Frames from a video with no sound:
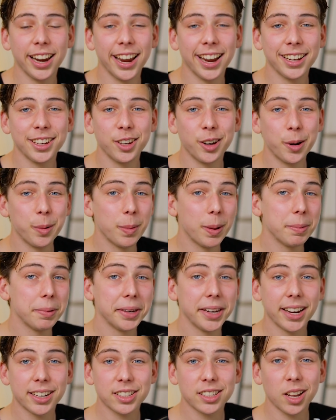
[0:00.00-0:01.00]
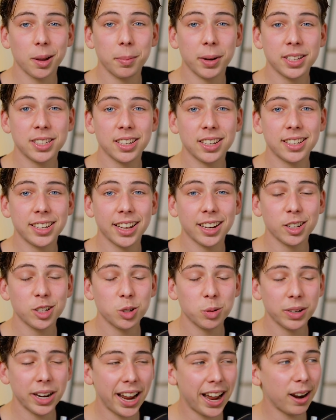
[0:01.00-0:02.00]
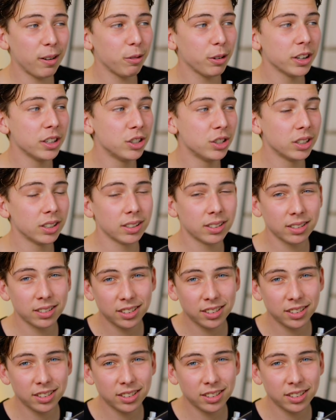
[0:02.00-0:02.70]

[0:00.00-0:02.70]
And you know, maybe next time I sit down and do an average,